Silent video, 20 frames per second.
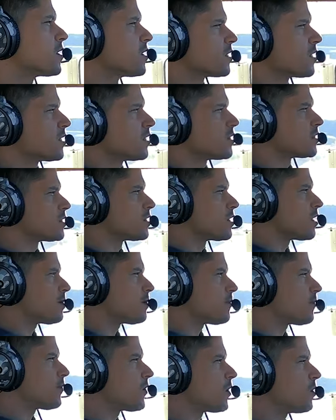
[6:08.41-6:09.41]
Gears up.
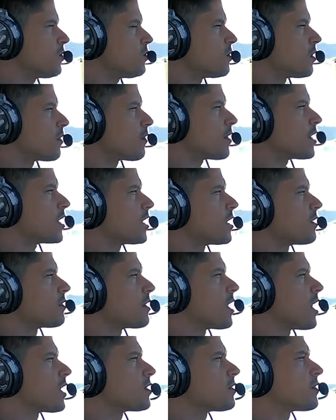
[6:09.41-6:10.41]
Oh, already getting
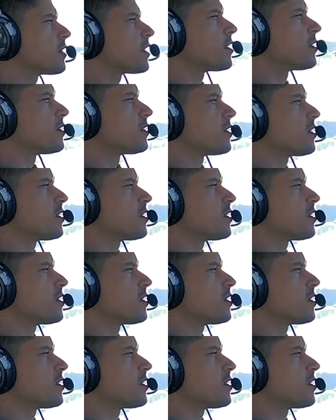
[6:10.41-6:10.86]
knocked around.